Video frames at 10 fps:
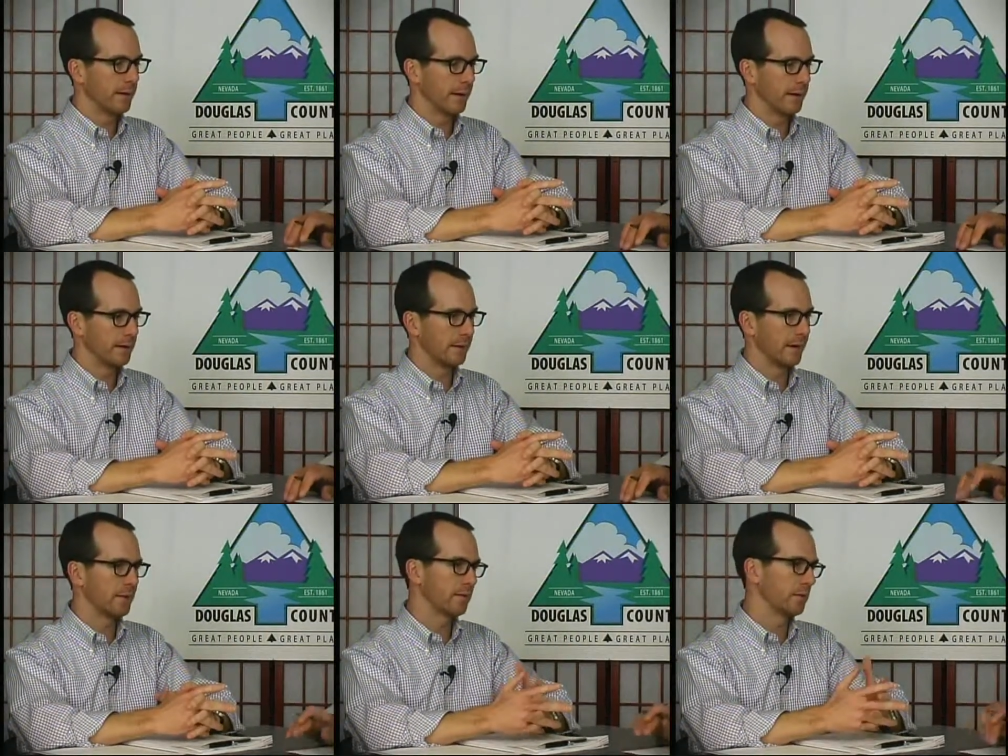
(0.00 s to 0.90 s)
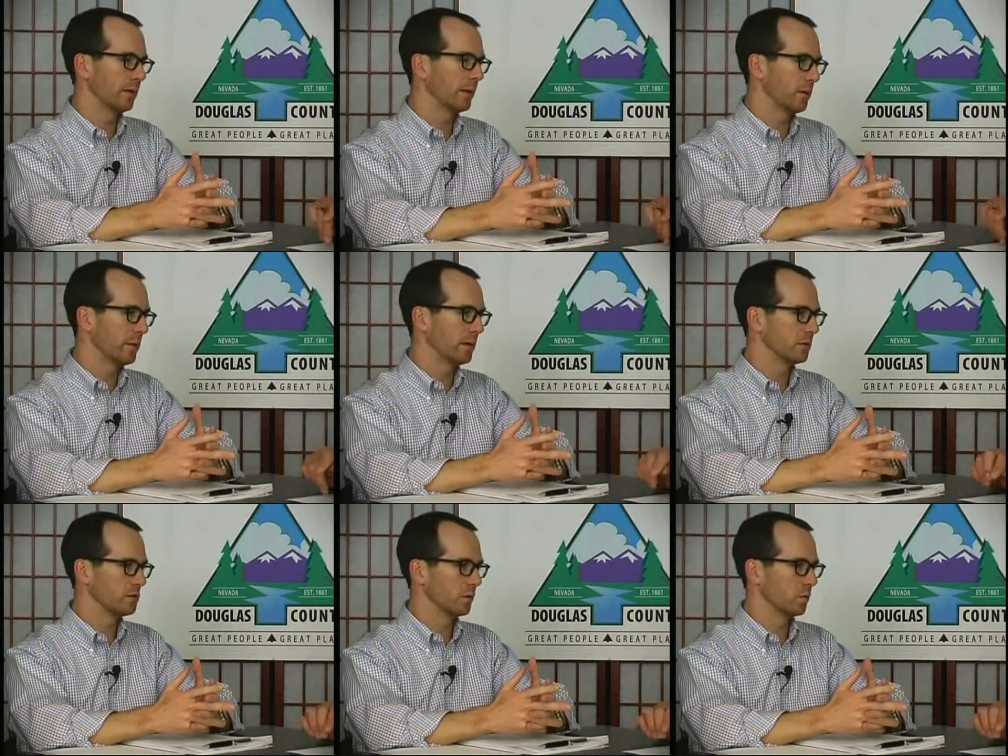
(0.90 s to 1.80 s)
And uh, I think that you know the big
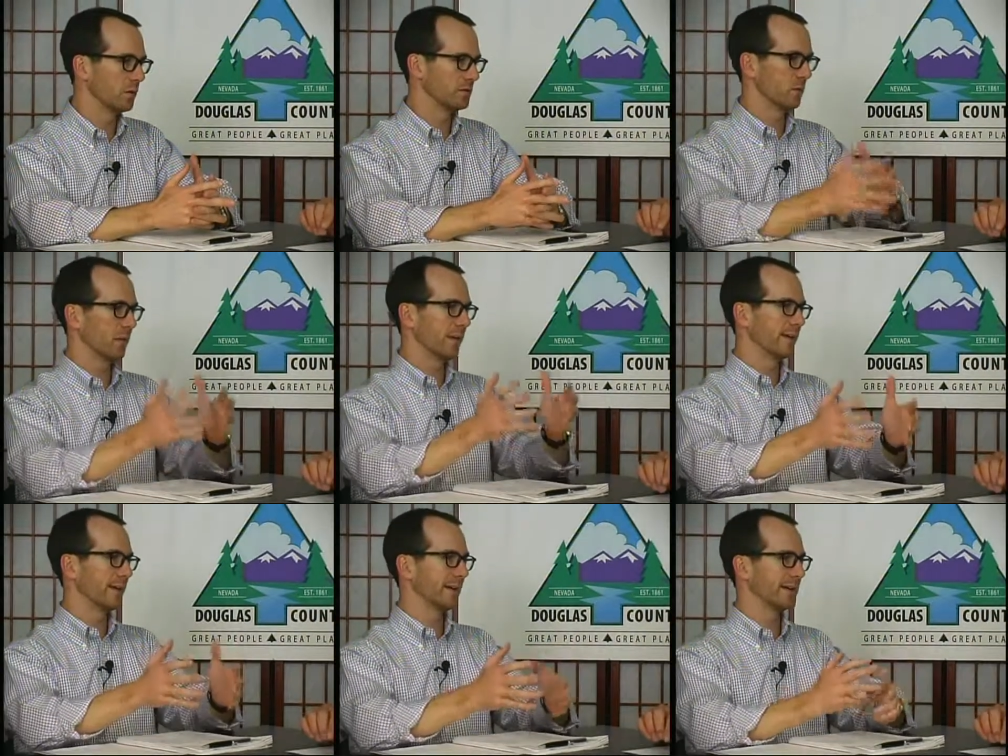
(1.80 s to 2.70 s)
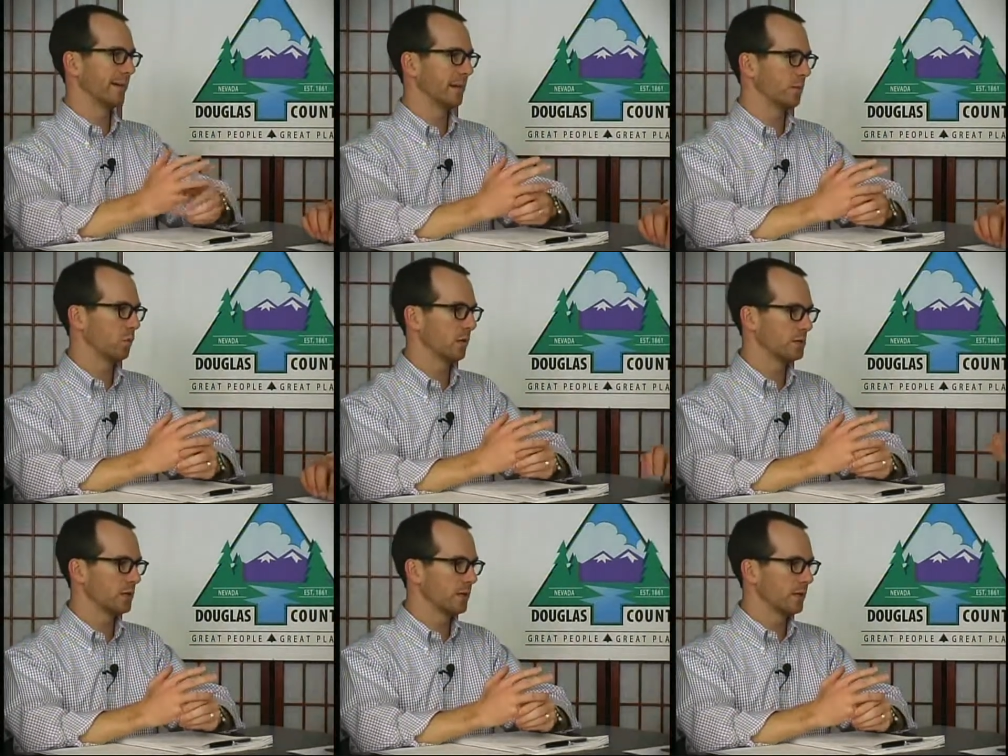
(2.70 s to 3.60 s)
concern was it went in at a time at
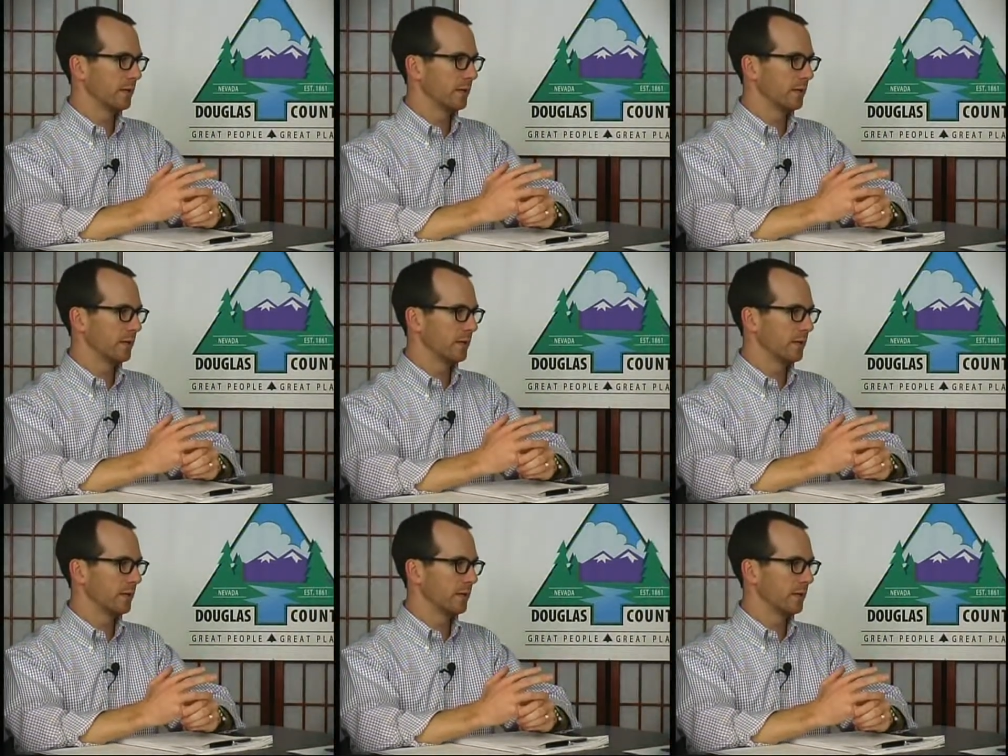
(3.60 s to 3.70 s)
which